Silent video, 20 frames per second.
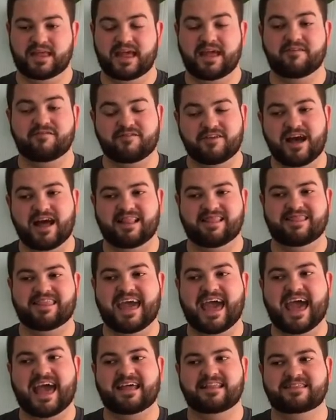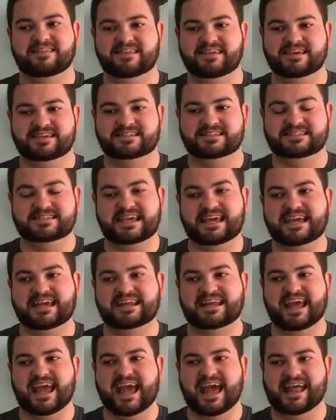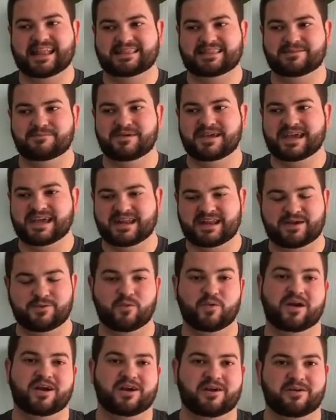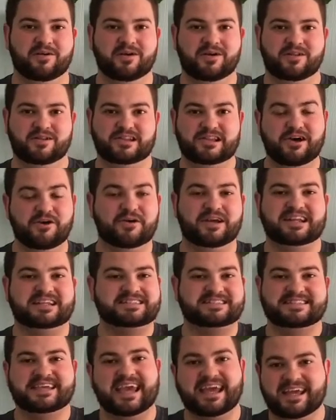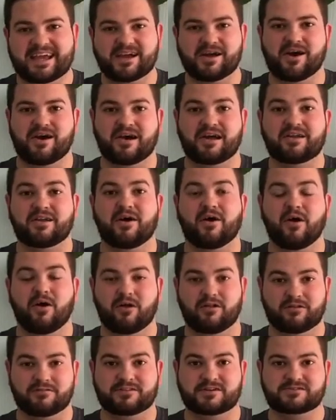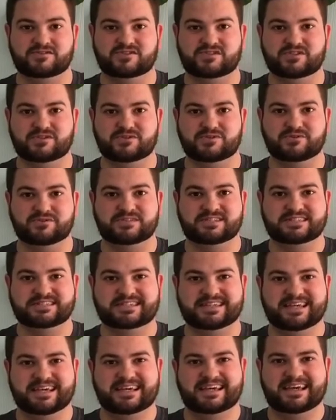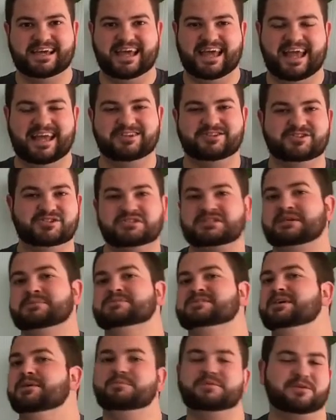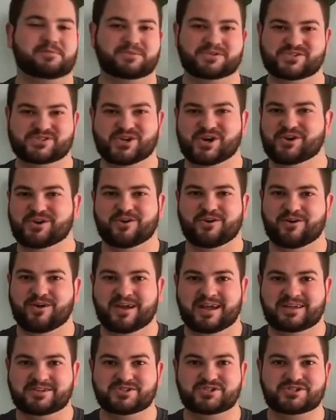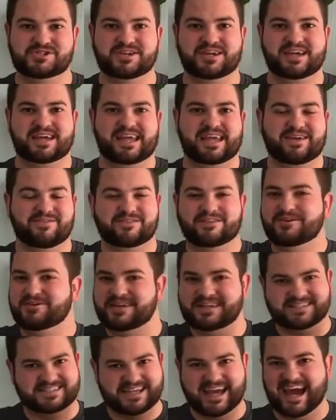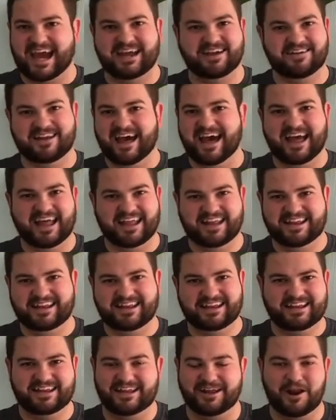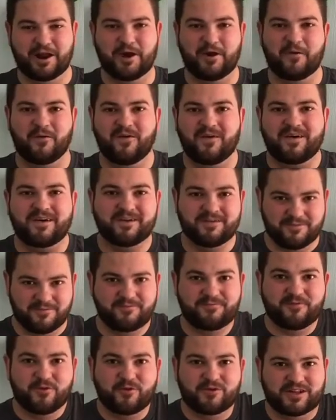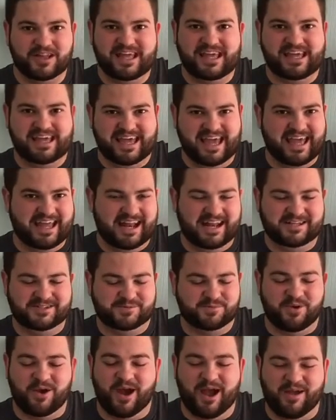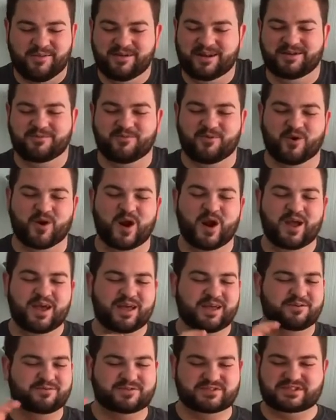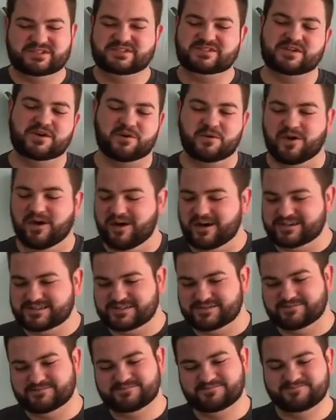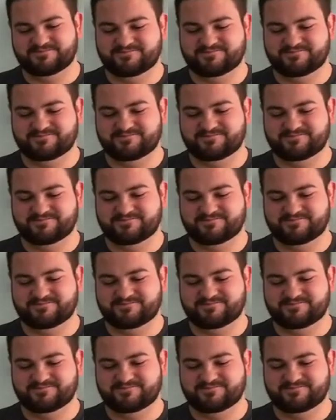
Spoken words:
If not that, the scene at the beginning where Logan is taking on all of those dudes and just jumps up in a berserker rage, even though he's kind of not, you know, fully in his prime anymore. It was so awesome.